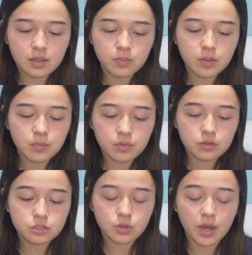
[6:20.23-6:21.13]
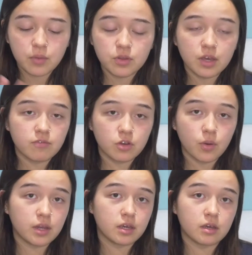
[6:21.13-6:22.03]
people, so I really have no
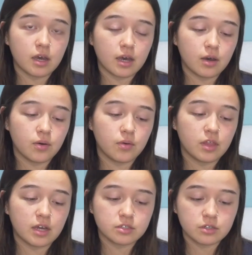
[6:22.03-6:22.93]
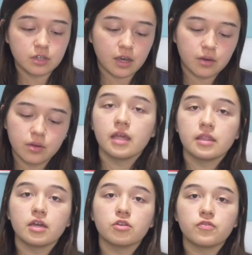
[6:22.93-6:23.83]
idea how that turned out.
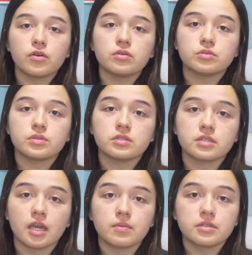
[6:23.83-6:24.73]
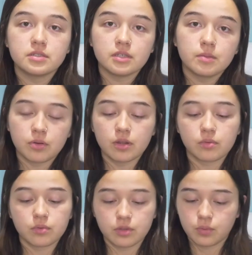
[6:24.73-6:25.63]
The other photos with this camera did print
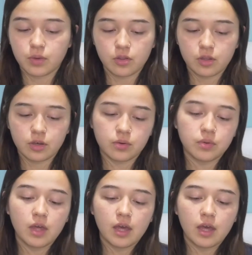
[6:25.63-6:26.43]
really well though.